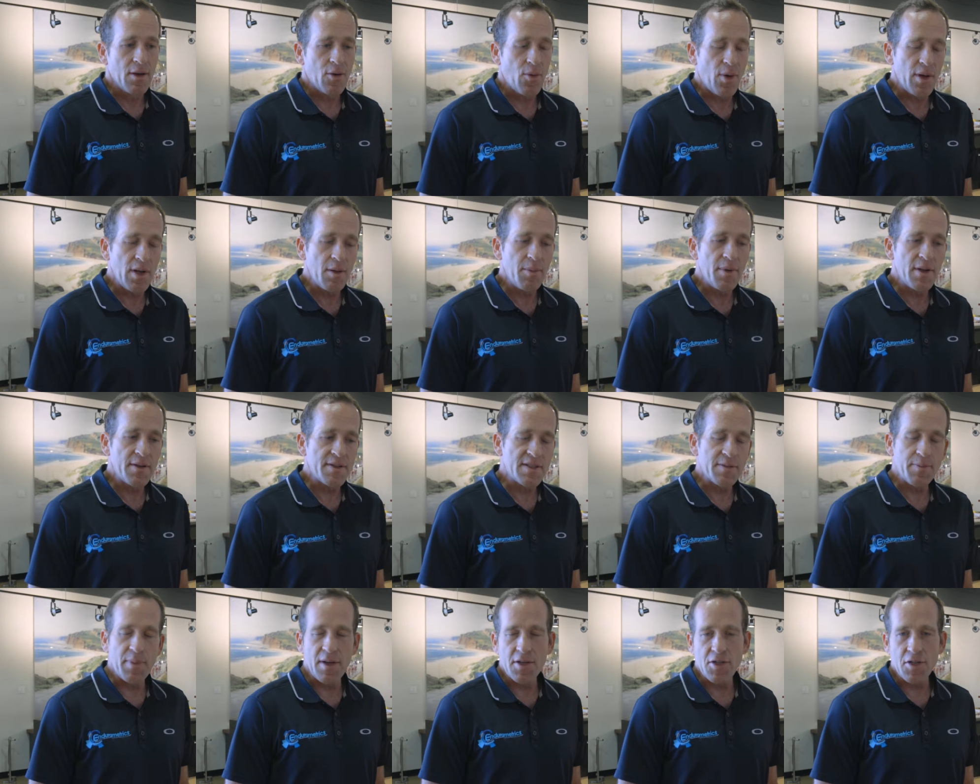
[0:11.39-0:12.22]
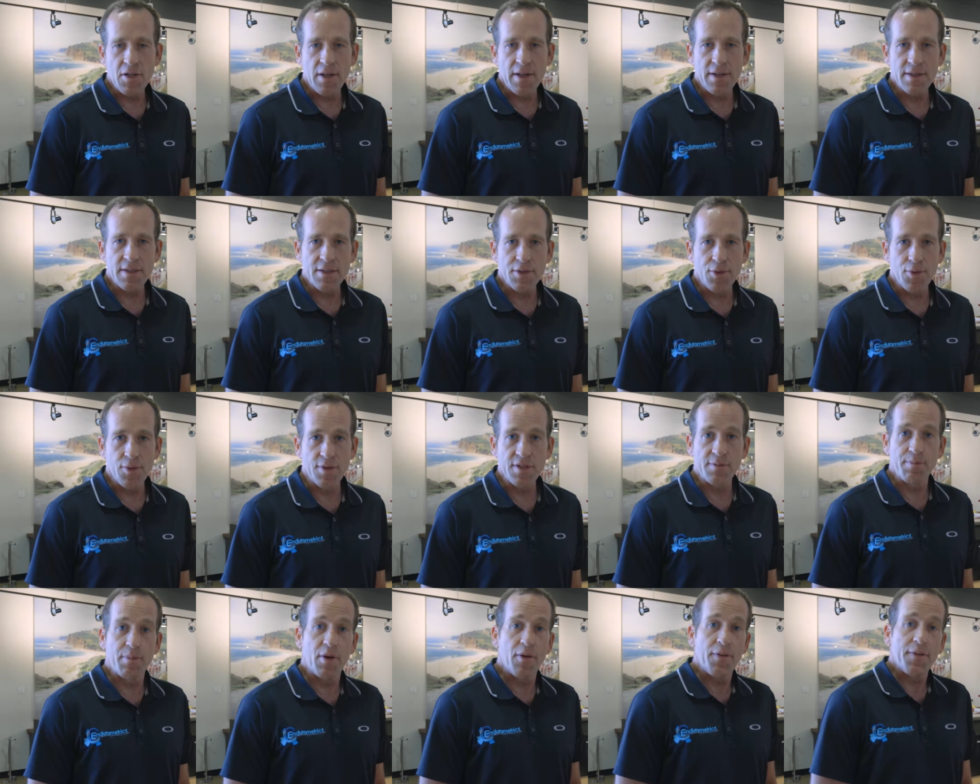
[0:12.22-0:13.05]
quite a bit of specialized
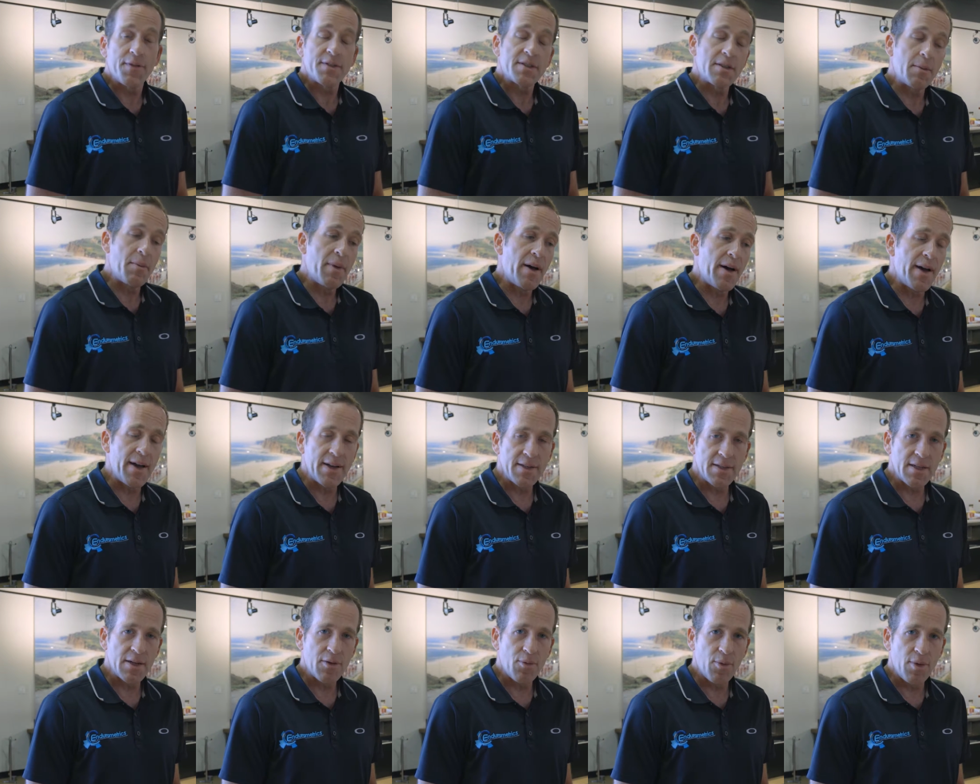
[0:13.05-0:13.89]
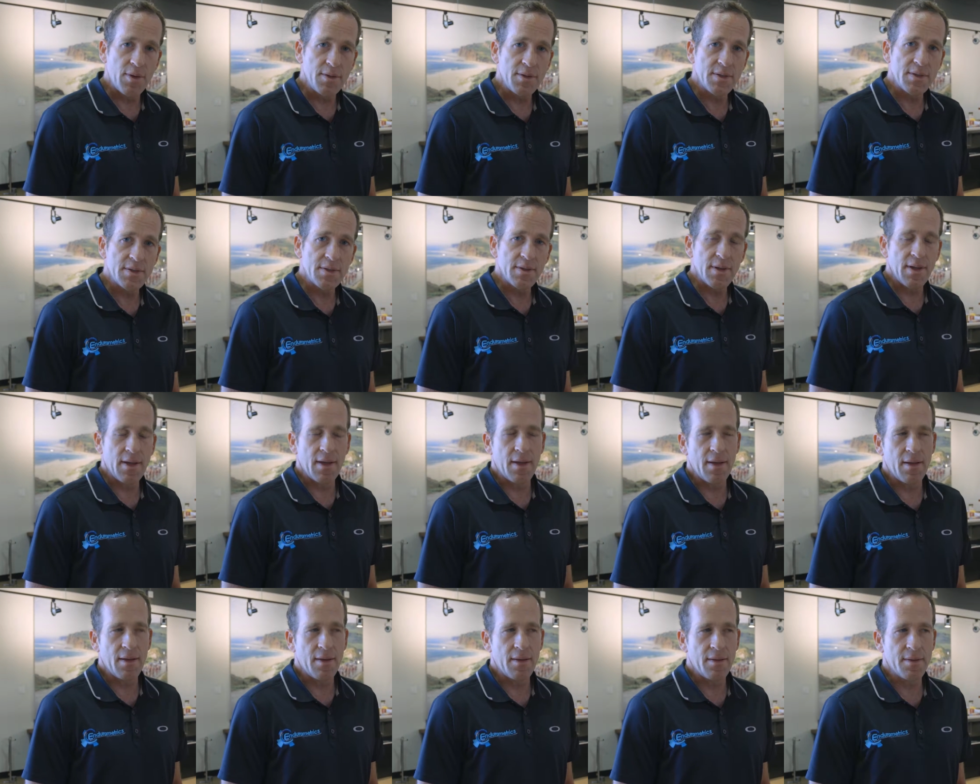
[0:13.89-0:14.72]
tools, both some high-tech ones
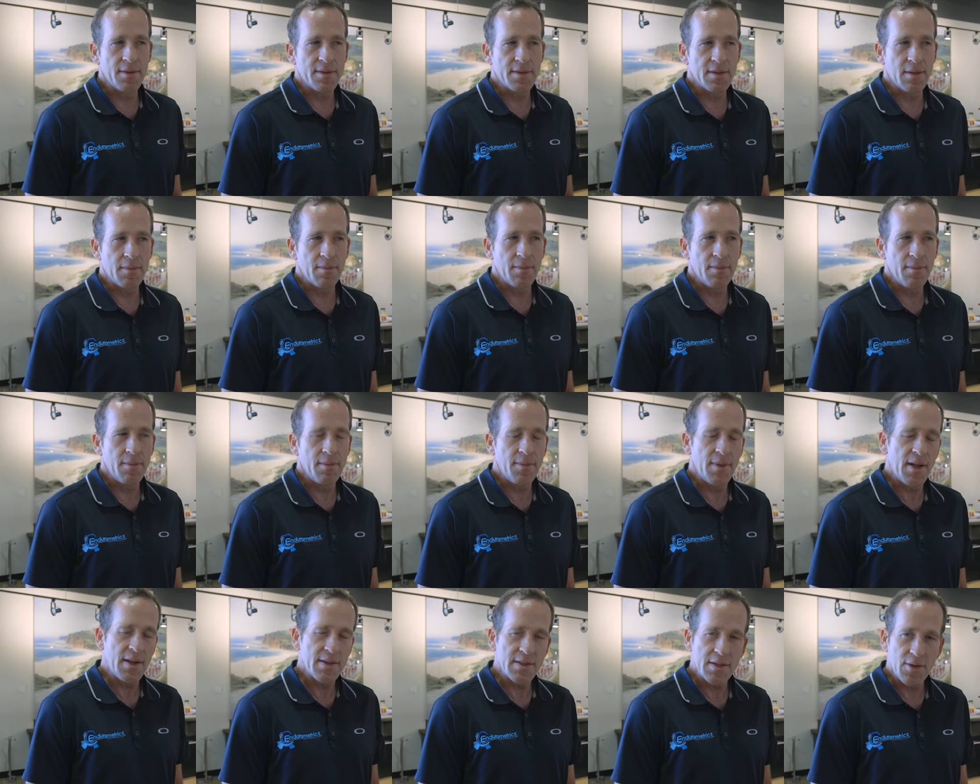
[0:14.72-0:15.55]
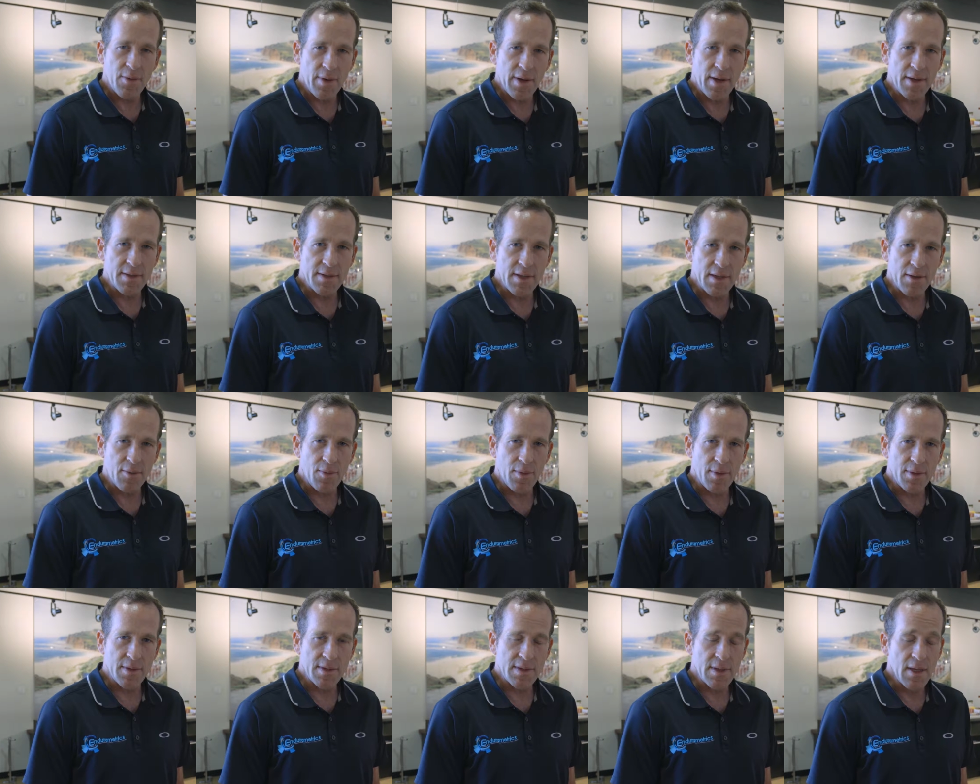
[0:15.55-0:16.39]
and some not so high-tech
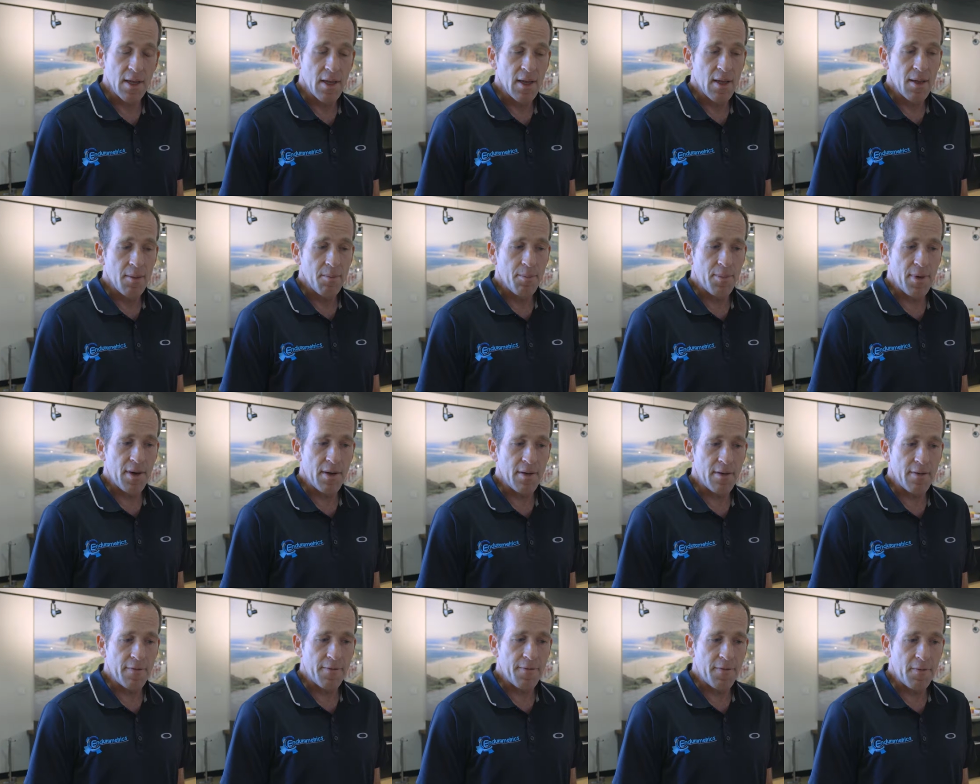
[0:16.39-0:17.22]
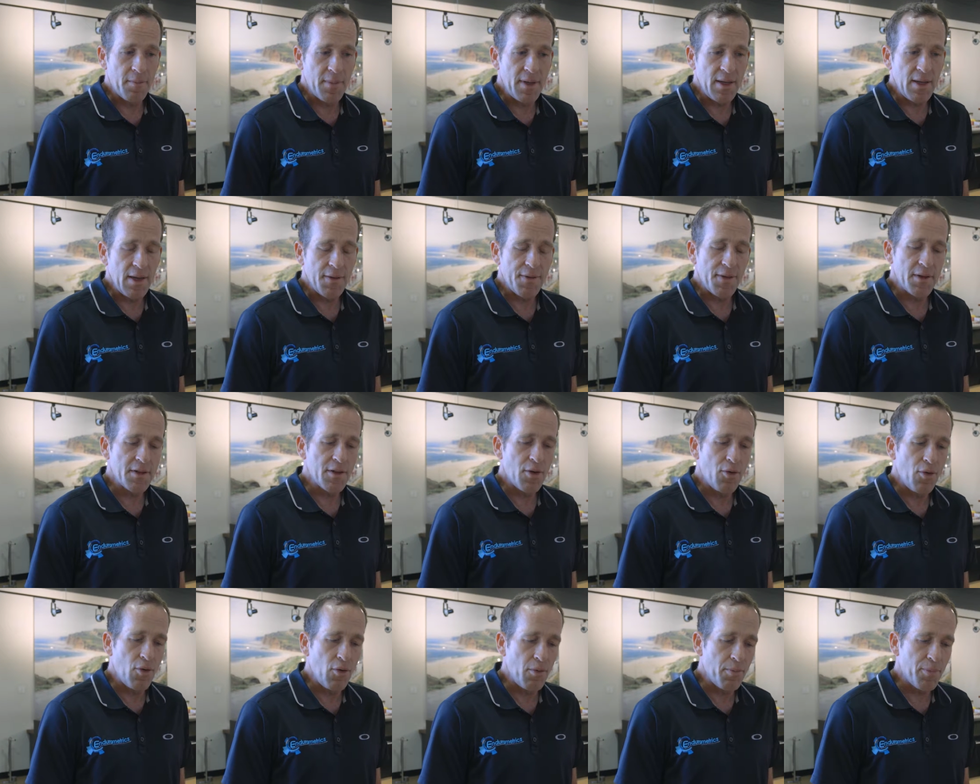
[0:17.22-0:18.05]
ones. But for me, I think
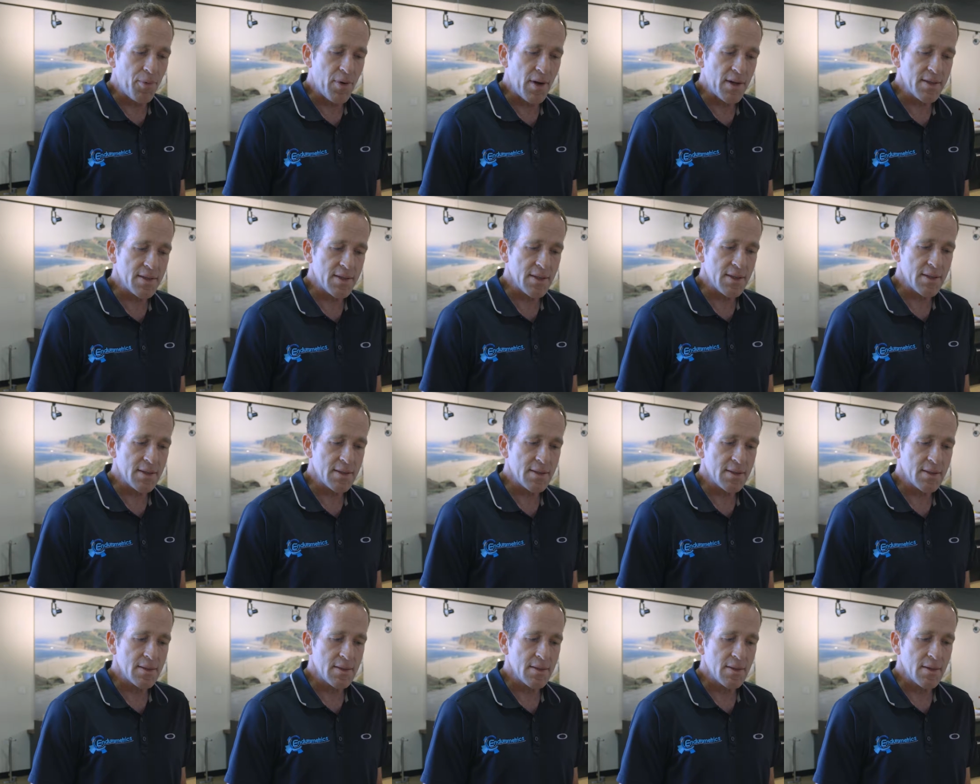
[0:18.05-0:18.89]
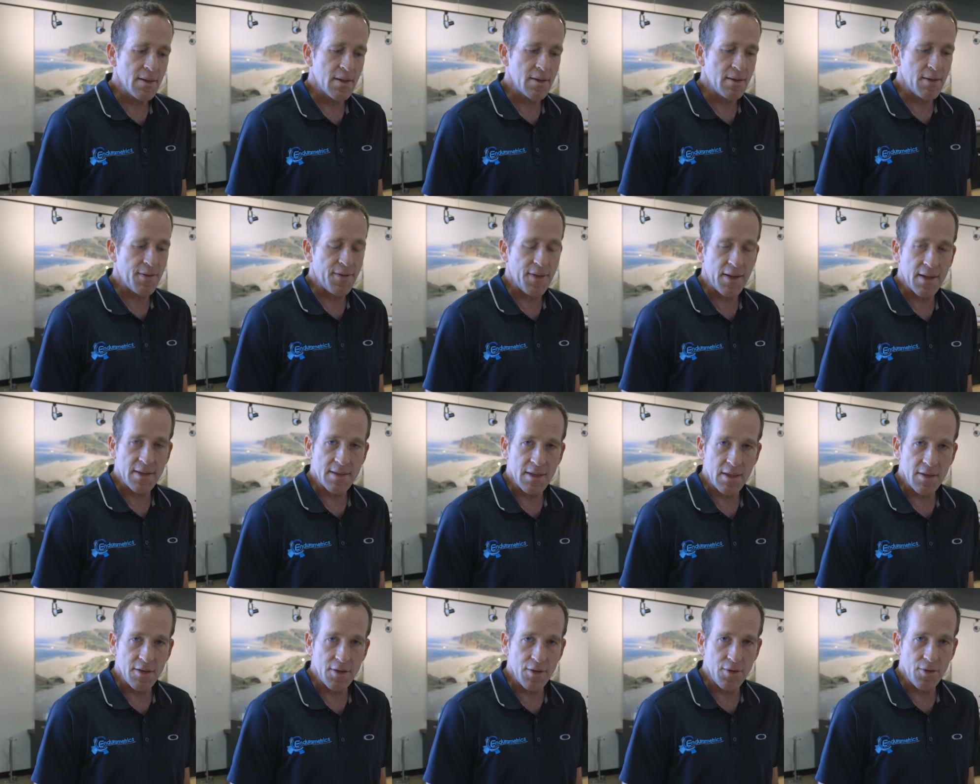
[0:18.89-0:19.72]
the whole process and the
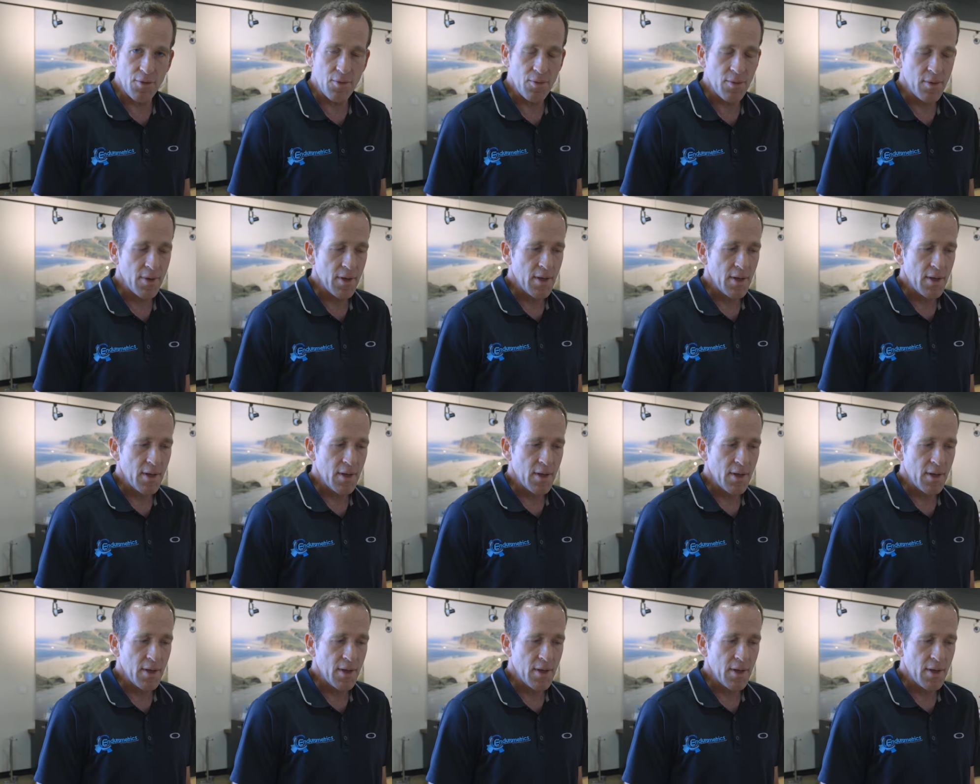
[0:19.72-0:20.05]
things I do